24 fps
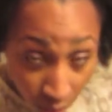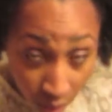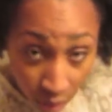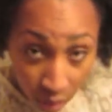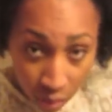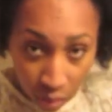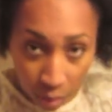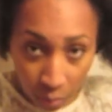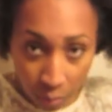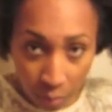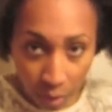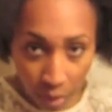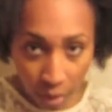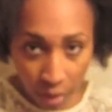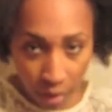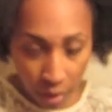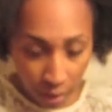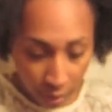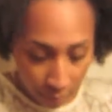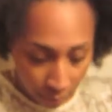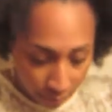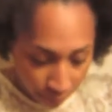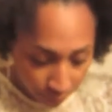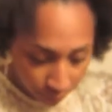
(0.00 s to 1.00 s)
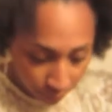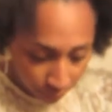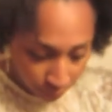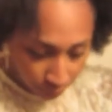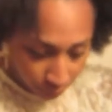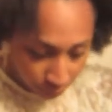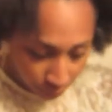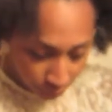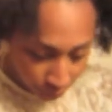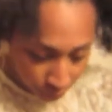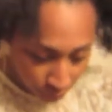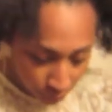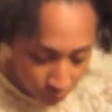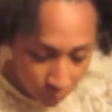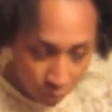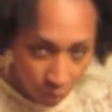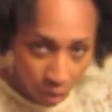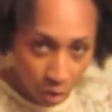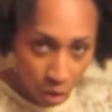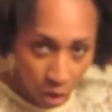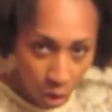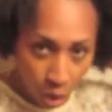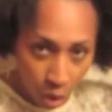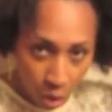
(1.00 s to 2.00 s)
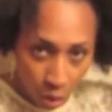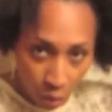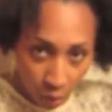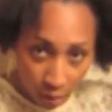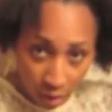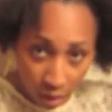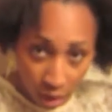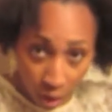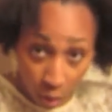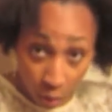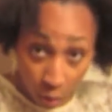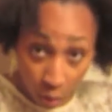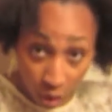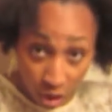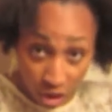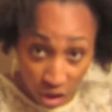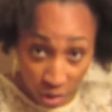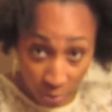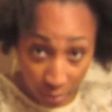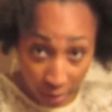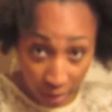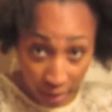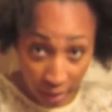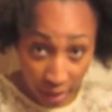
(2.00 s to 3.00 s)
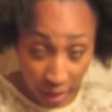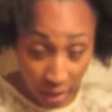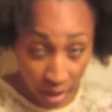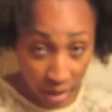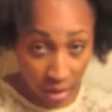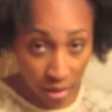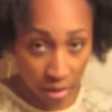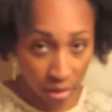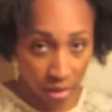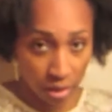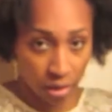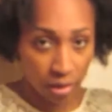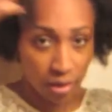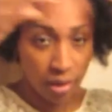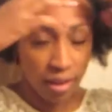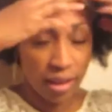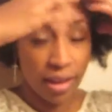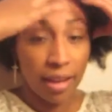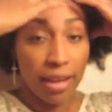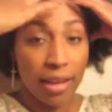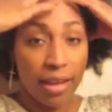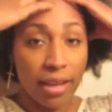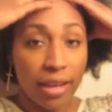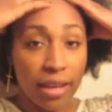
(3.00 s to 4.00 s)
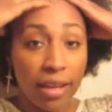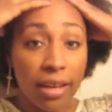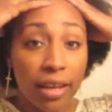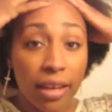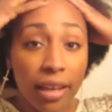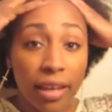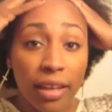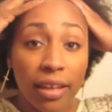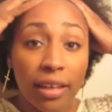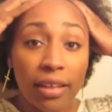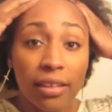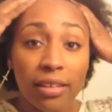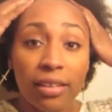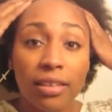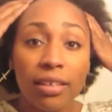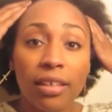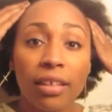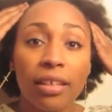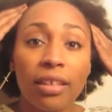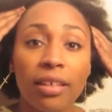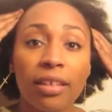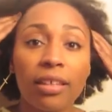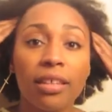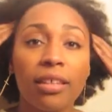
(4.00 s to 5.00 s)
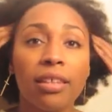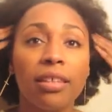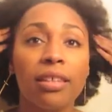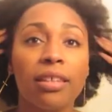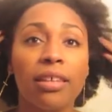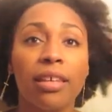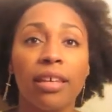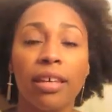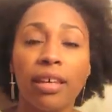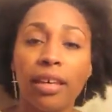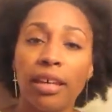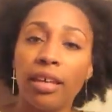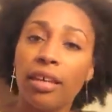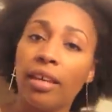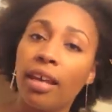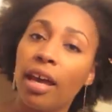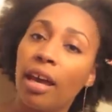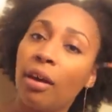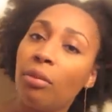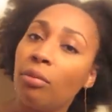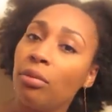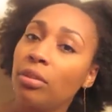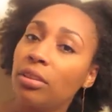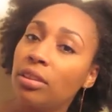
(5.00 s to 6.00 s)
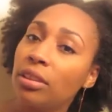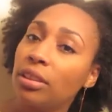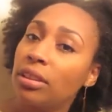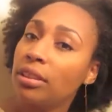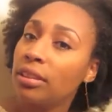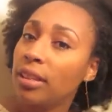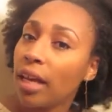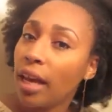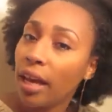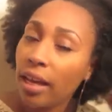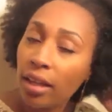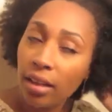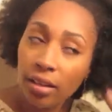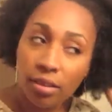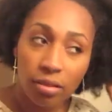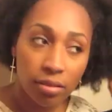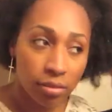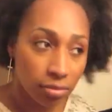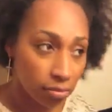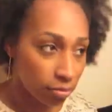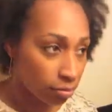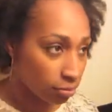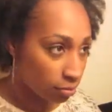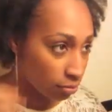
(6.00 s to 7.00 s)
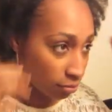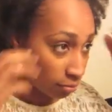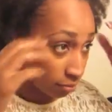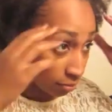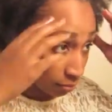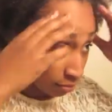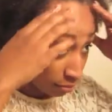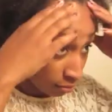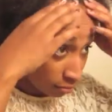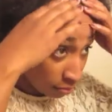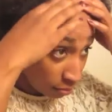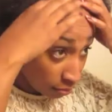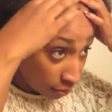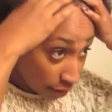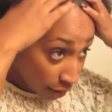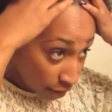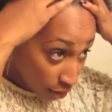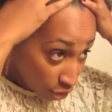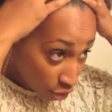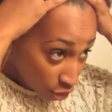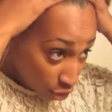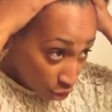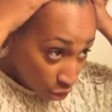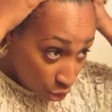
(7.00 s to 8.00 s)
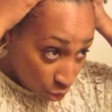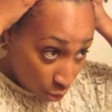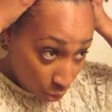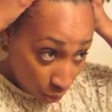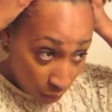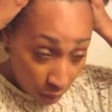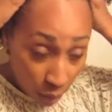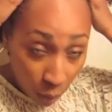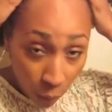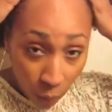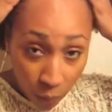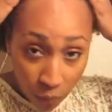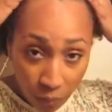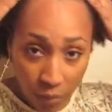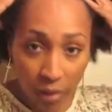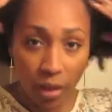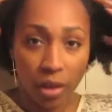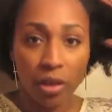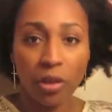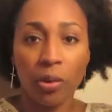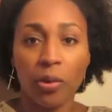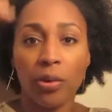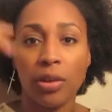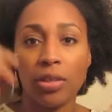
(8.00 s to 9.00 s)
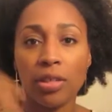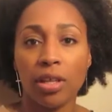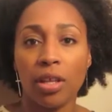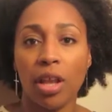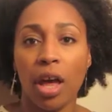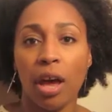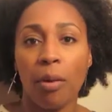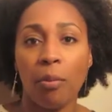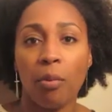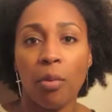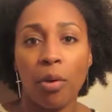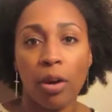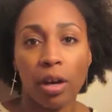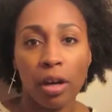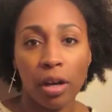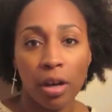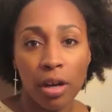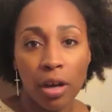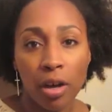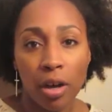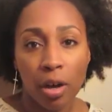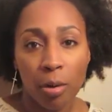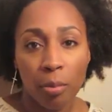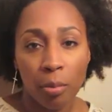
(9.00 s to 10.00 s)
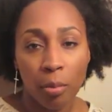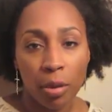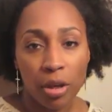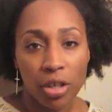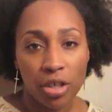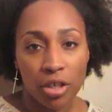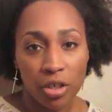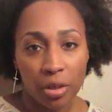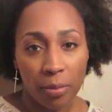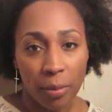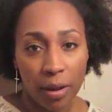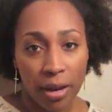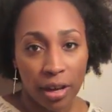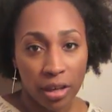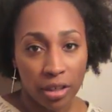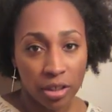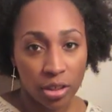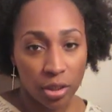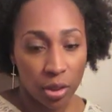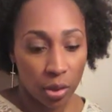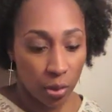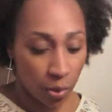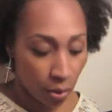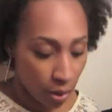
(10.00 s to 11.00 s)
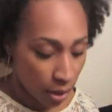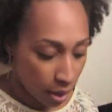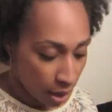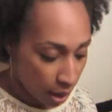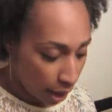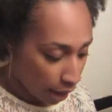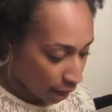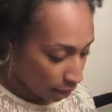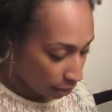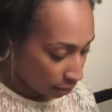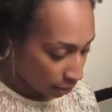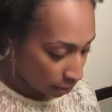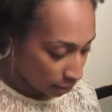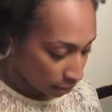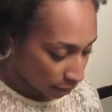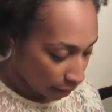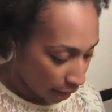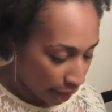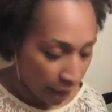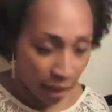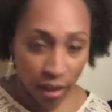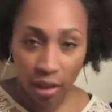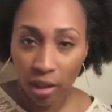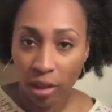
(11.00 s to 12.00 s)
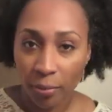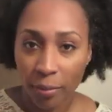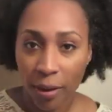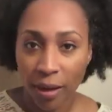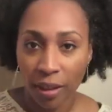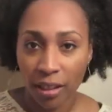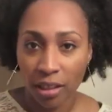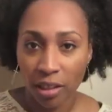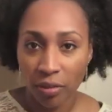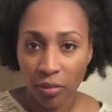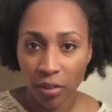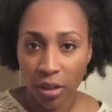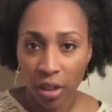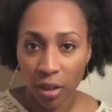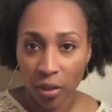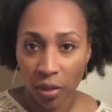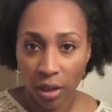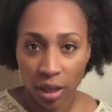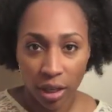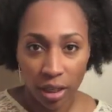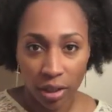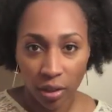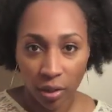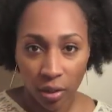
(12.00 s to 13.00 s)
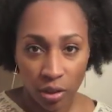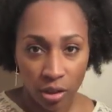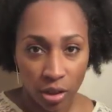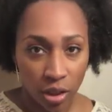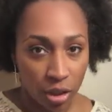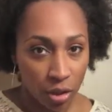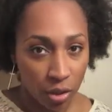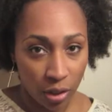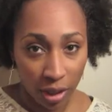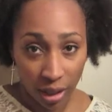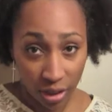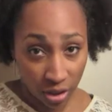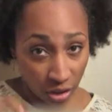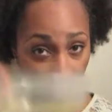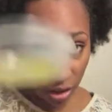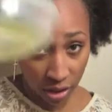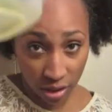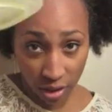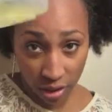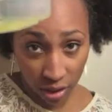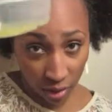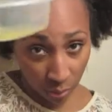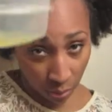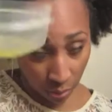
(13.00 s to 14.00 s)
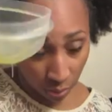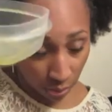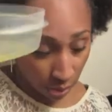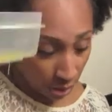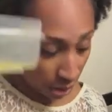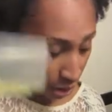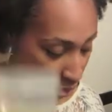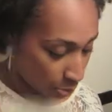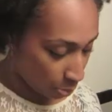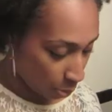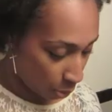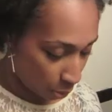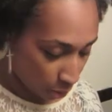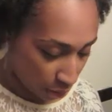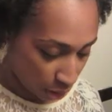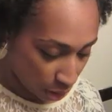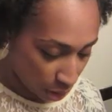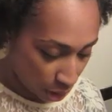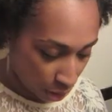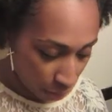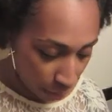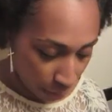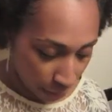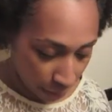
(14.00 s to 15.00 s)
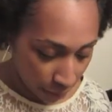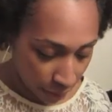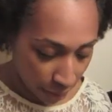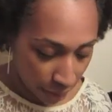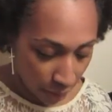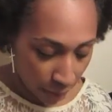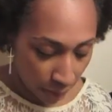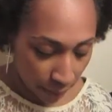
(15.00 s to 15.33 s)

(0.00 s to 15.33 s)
So I'm gonna go and co-wash my hair, and then I will style as usual, and hopefully I'll notice a lot more moisture in my hair. So yeah, I looked back at the video and I noticed that you guys couldn't see what was in this bowl at all, but